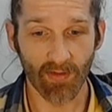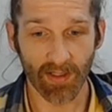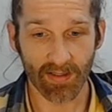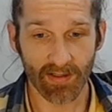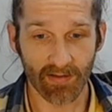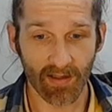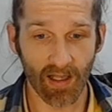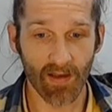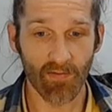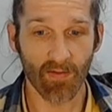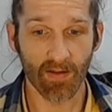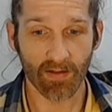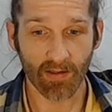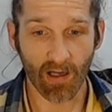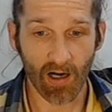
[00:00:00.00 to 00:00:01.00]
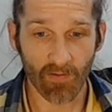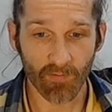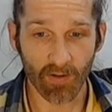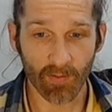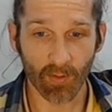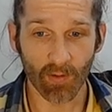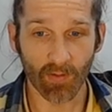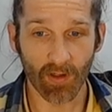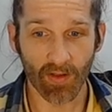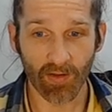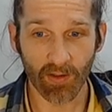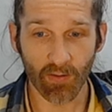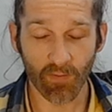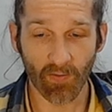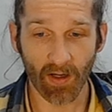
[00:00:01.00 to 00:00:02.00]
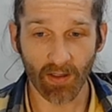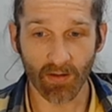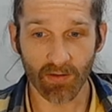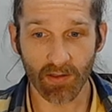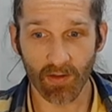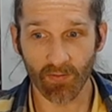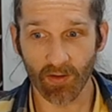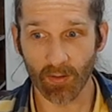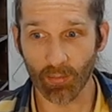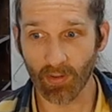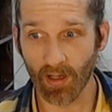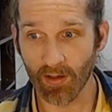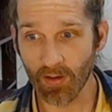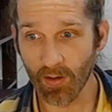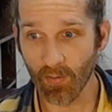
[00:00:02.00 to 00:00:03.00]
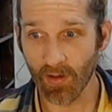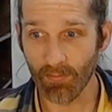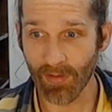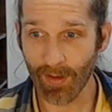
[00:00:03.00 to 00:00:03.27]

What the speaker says: that's safe, that's comfortable, and then you find yourself in a brand new one,